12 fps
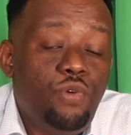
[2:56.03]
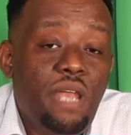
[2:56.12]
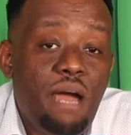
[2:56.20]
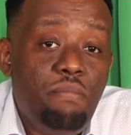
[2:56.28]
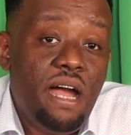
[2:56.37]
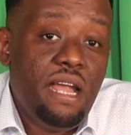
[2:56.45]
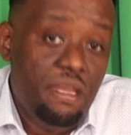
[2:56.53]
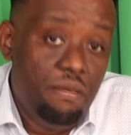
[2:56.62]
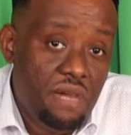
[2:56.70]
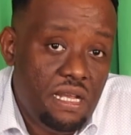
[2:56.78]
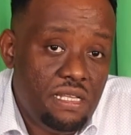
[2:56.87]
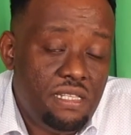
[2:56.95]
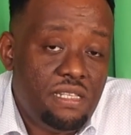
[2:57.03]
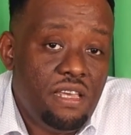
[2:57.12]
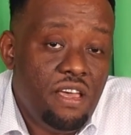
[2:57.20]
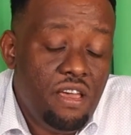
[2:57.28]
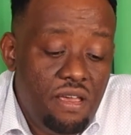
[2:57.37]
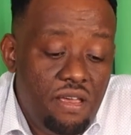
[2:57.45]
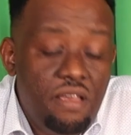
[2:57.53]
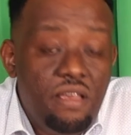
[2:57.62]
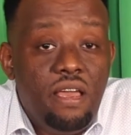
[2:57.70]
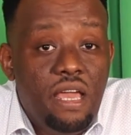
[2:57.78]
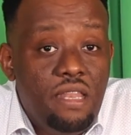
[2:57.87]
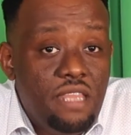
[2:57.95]
to lab animals.
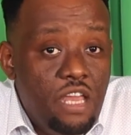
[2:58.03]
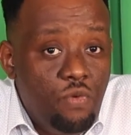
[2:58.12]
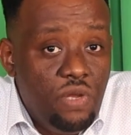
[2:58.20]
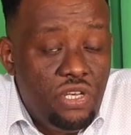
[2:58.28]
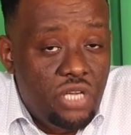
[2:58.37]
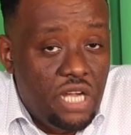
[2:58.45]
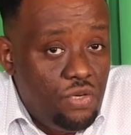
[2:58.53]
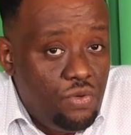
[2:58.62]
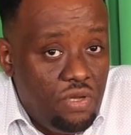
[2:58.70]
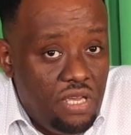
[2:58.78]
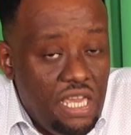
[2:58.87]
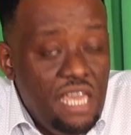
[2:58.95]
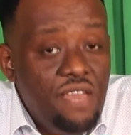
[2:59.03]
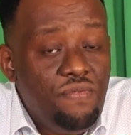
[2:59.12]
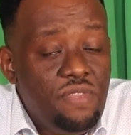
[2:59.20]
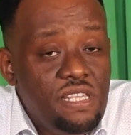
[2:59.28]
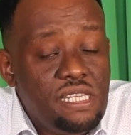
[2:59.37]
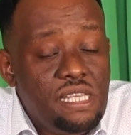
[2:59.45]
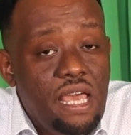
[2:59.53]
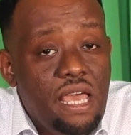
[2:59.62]
And then we try to give this